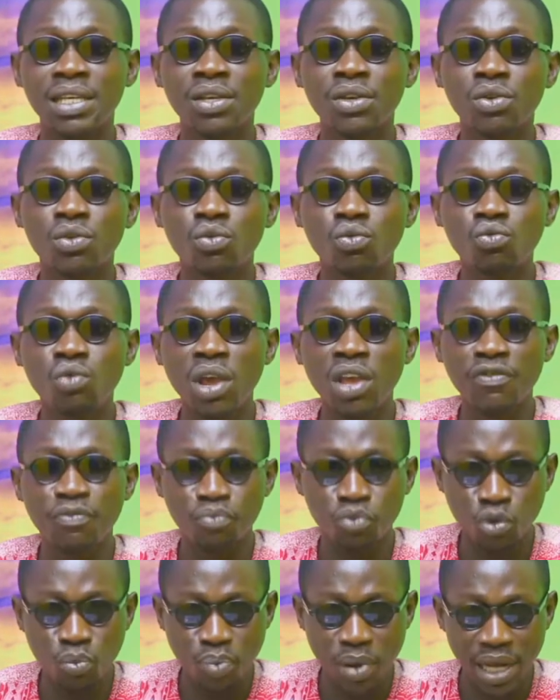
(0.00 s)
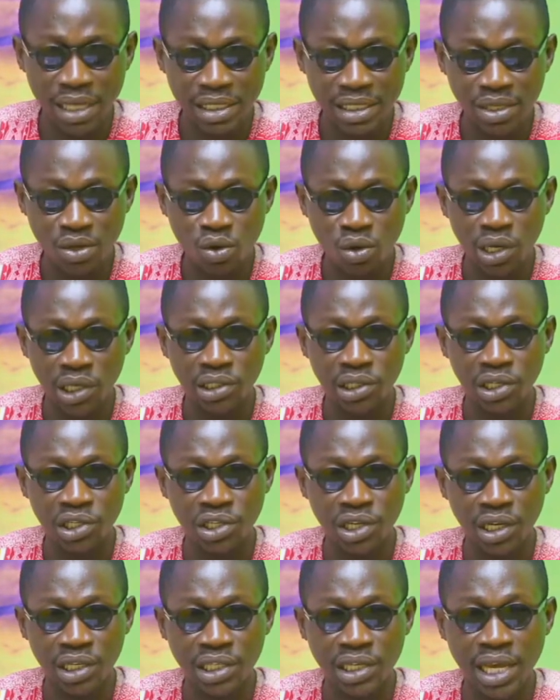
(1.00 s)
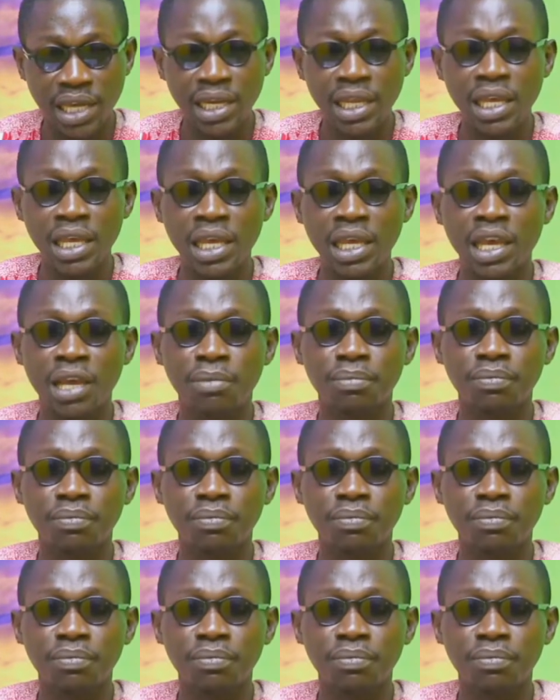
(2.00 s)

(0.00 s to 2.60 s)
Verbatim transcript: wave pool party. Oketeche ten a m